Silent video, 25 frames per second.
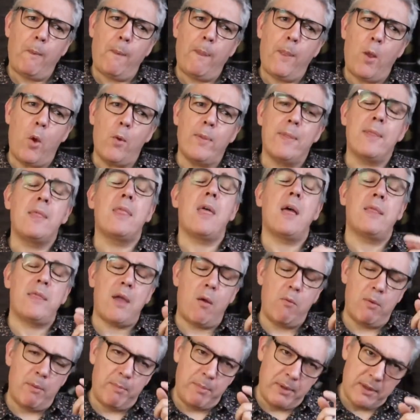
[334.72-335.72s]
No,
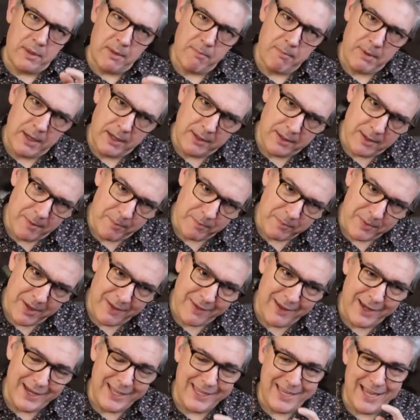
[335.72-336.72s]
that would be the medium.
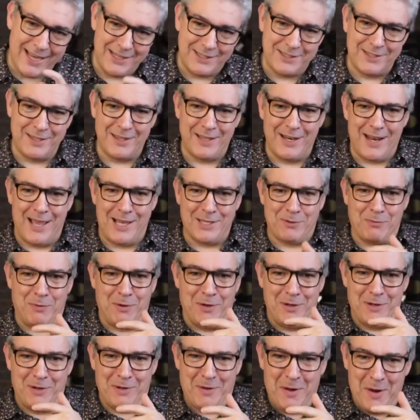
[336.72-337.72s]
And then he gets to the last
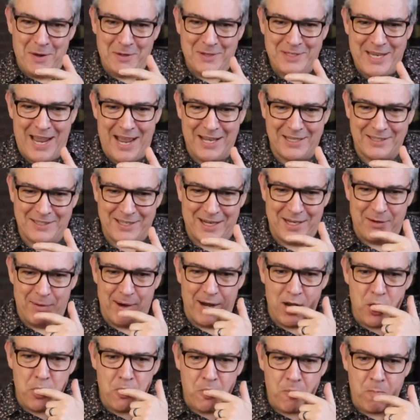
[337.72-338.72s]
one, and Dan said, he
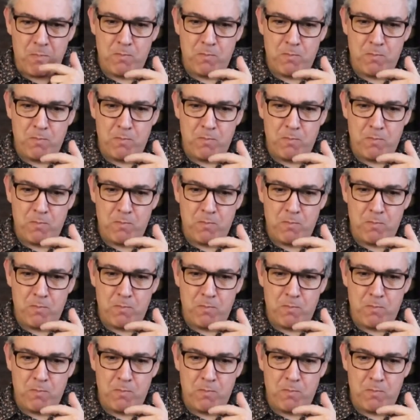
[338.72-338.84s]
went,